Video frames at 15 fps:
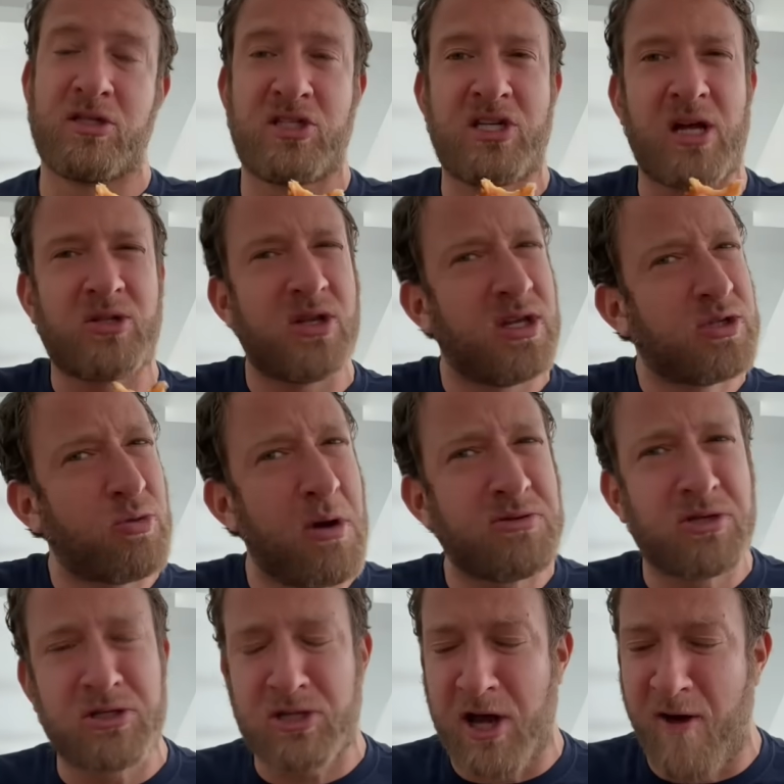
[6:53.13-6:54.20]
It's such, this
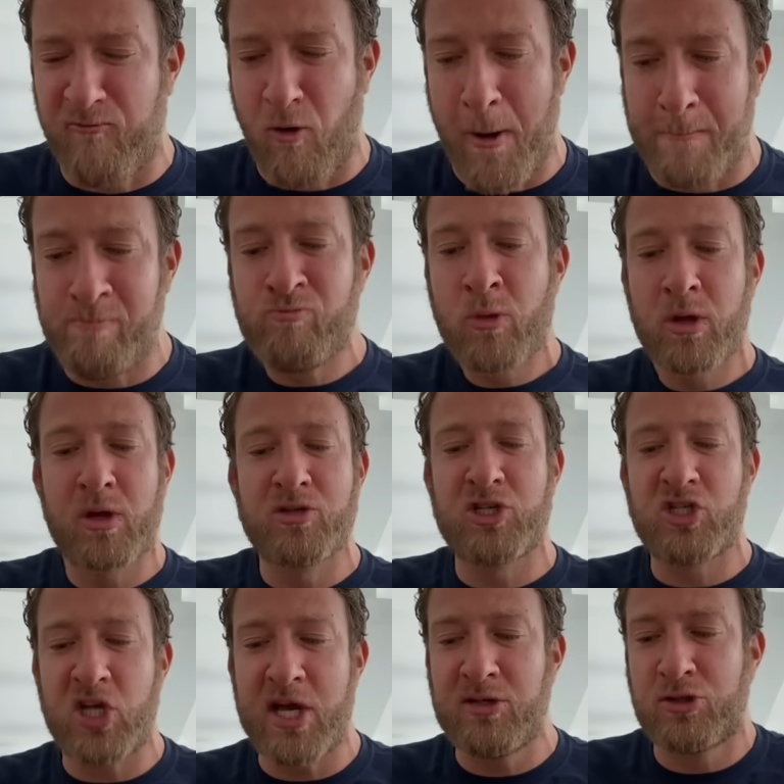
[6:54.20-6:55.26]
one's a tough one because
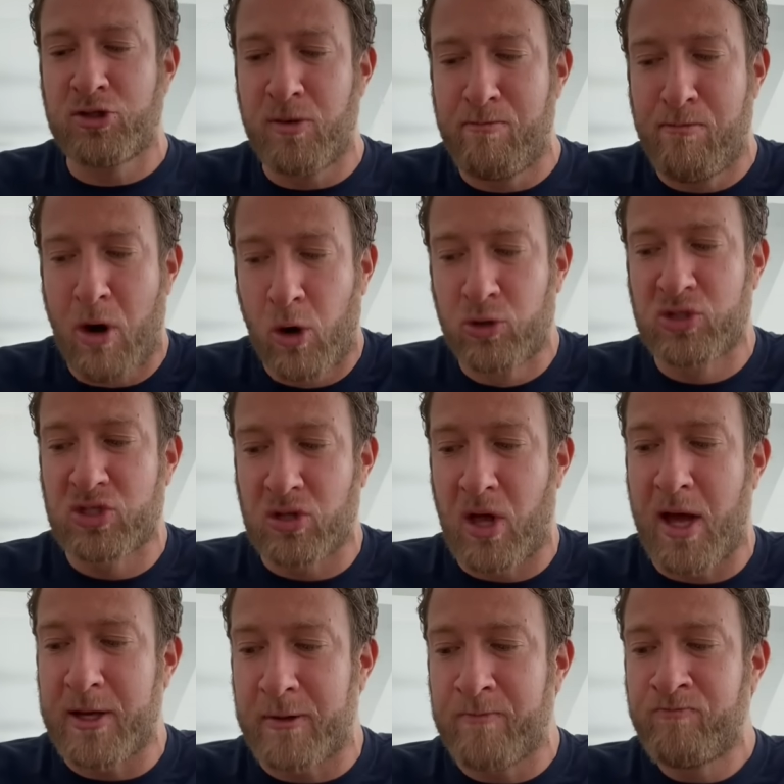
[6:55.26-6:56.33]
it tastes the most
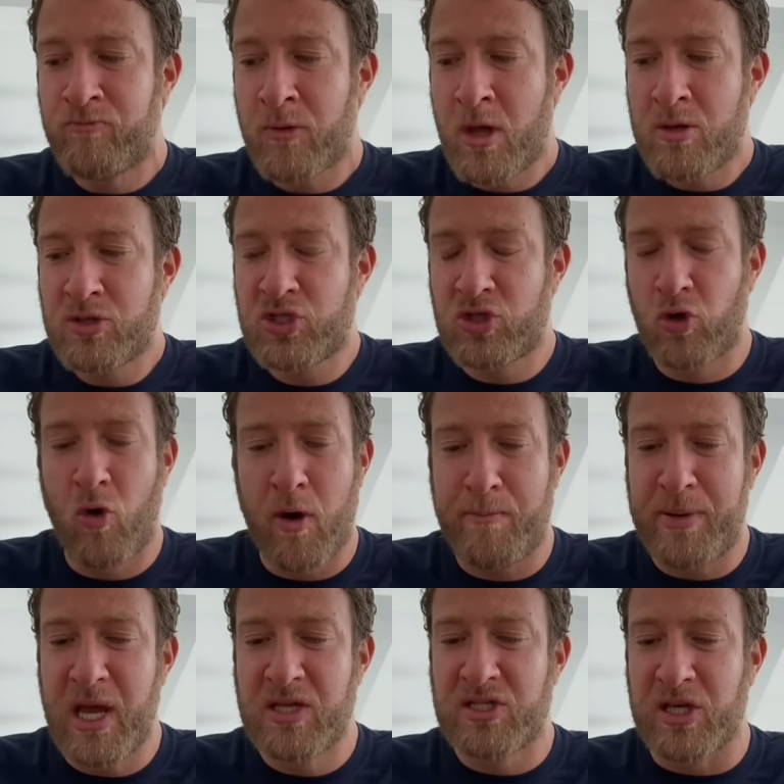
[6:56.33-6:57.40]
like store
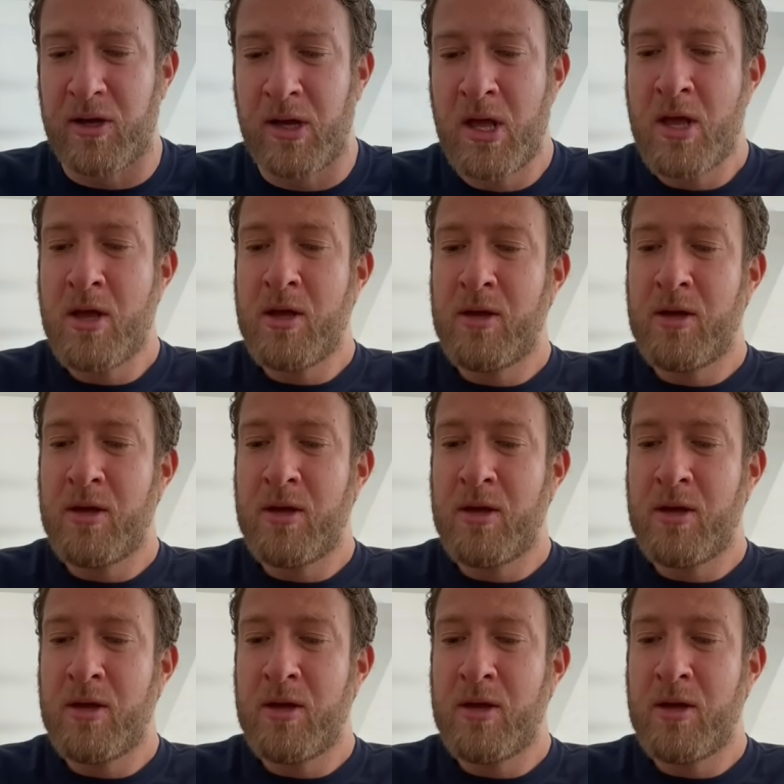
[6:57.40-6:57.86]
pizza,